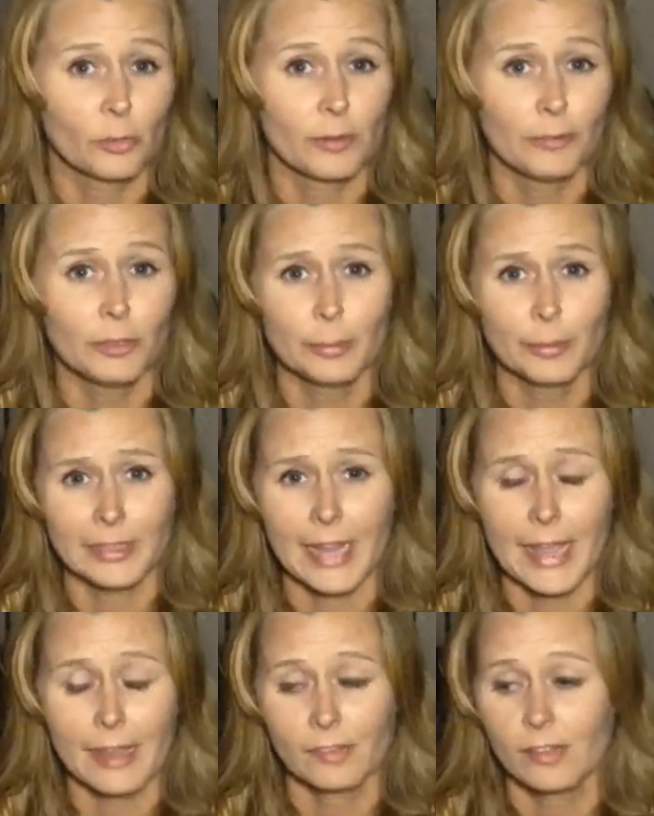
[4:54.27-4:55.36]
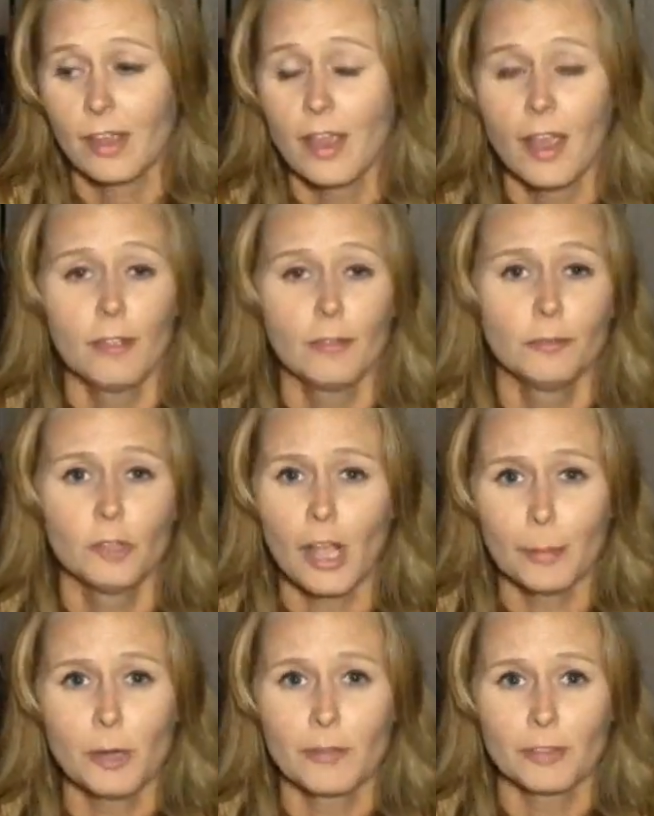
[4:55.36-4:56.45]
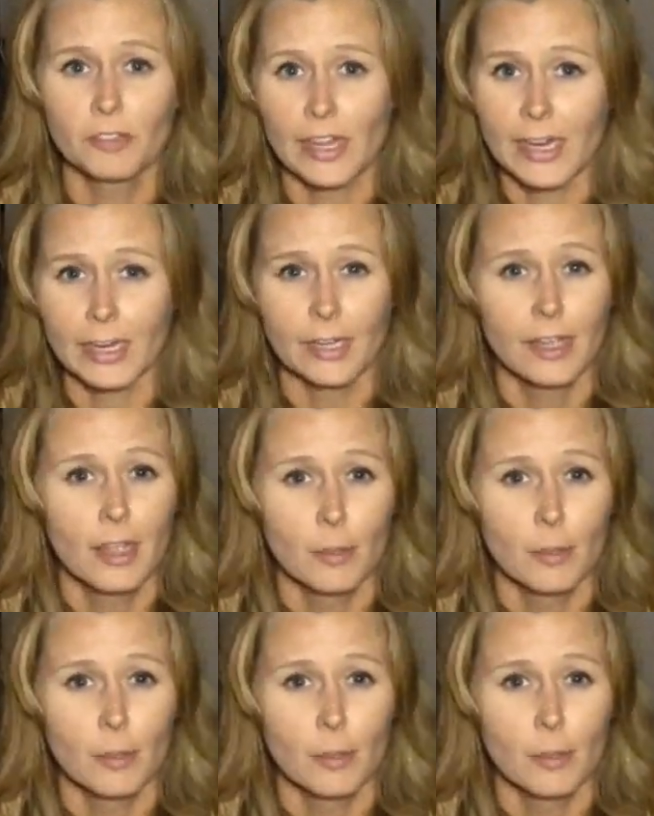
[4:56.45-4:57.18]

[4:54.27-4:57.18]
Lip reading: So I filled up on gas, topped off the tank,